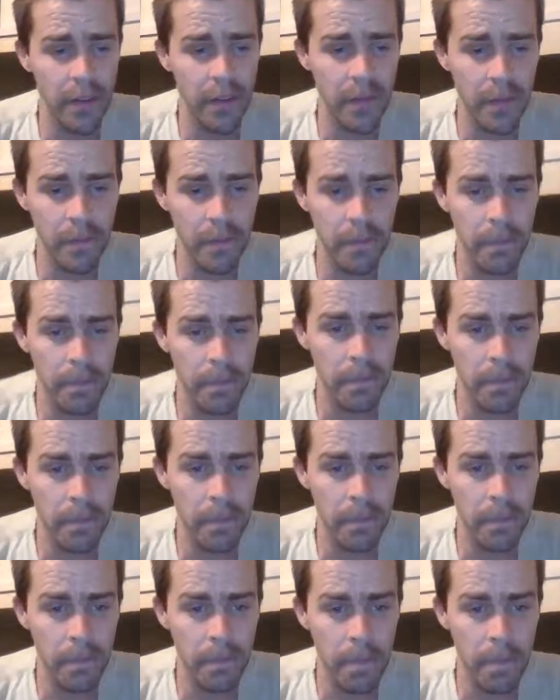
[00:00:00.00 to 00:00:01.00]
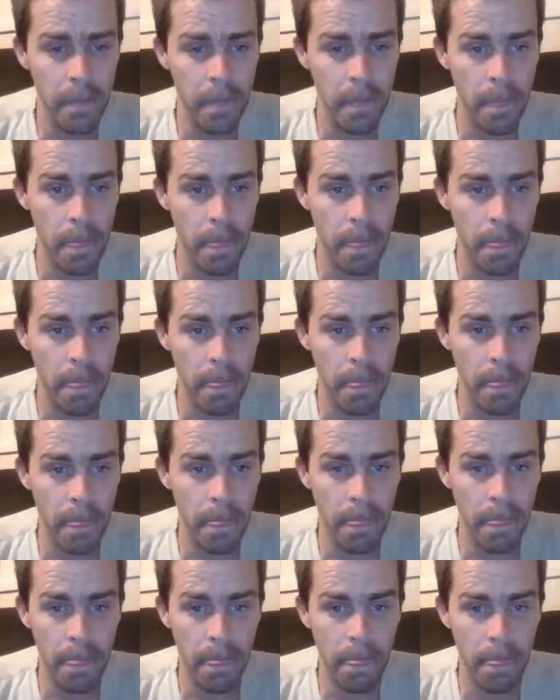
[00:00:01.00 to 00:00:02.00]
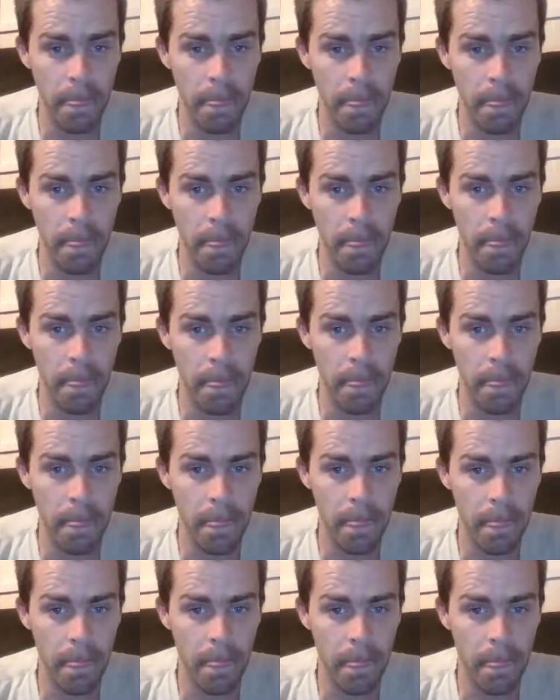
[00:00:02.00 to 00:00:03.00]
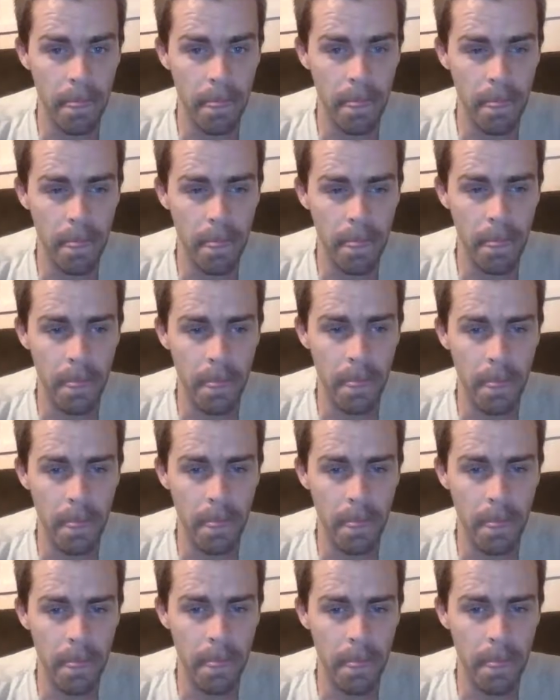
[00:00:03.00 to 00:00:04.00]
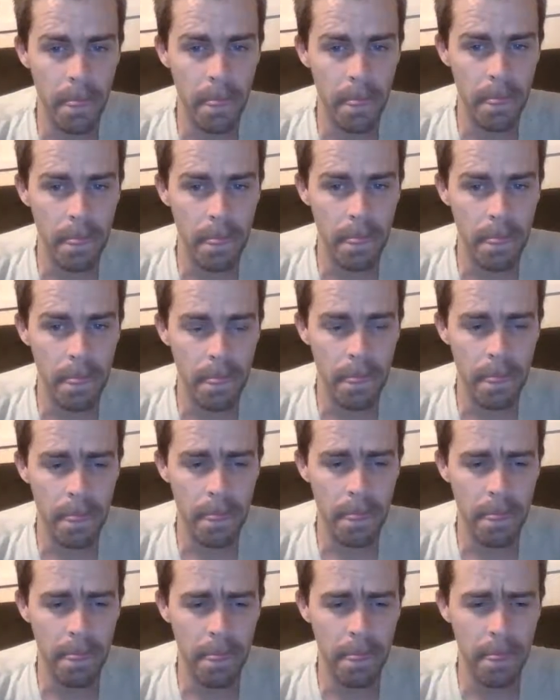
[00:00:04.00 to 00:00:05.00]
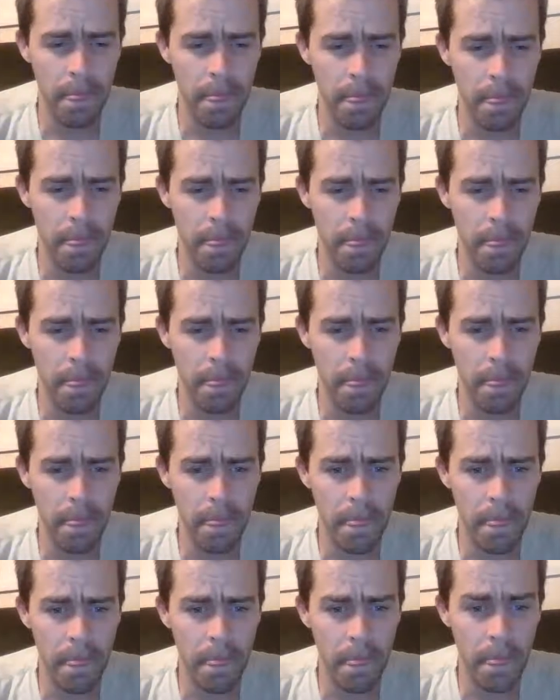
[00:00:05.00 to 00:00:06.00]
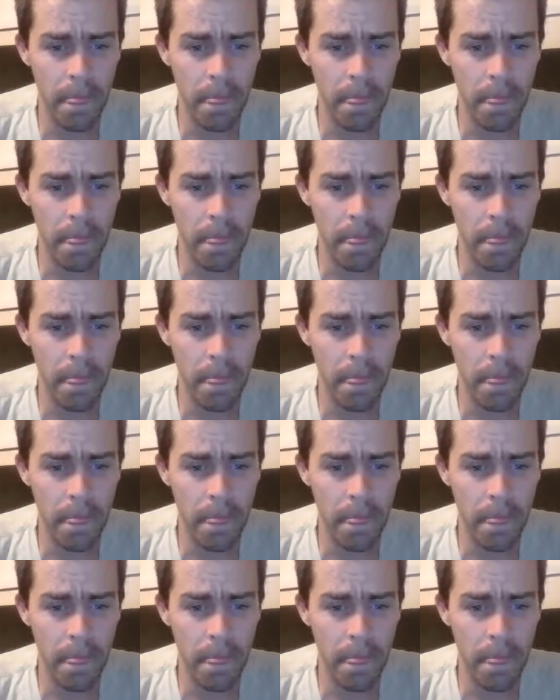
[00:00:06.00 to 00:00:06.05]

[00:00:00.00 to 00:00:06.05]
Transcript: (no one is talking)